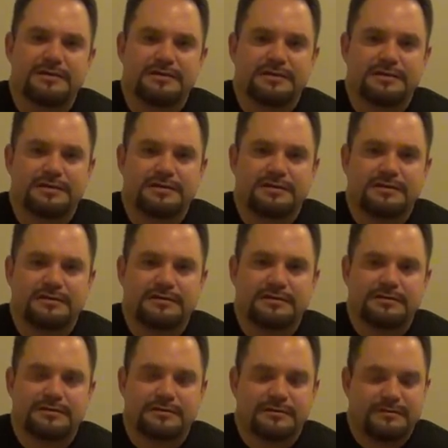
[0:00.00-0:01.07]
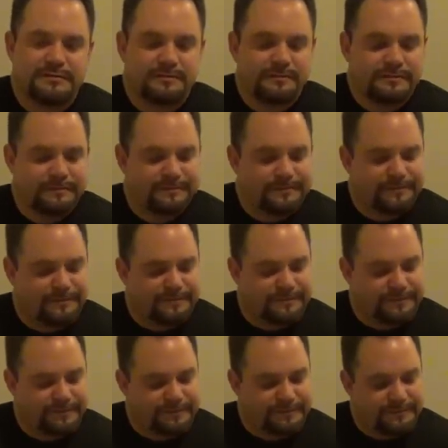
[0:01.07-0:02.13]

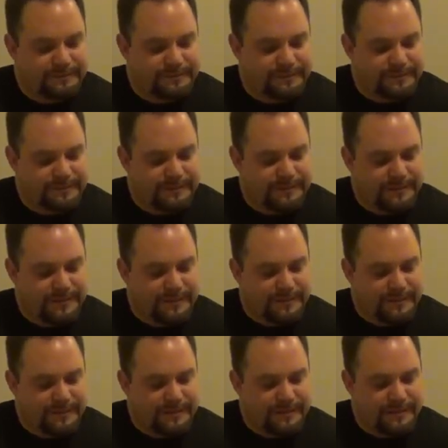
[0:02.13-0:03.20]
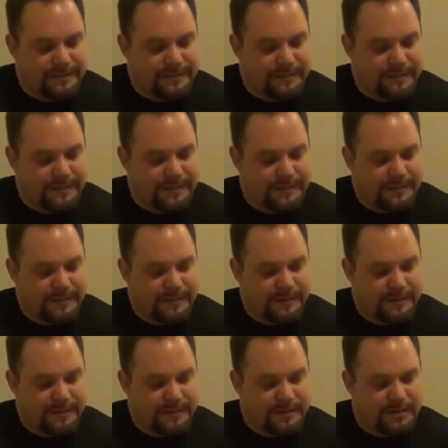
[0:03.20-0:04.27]

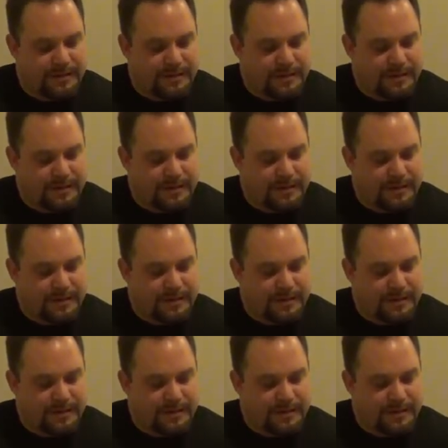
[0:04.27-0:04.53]
[no speech]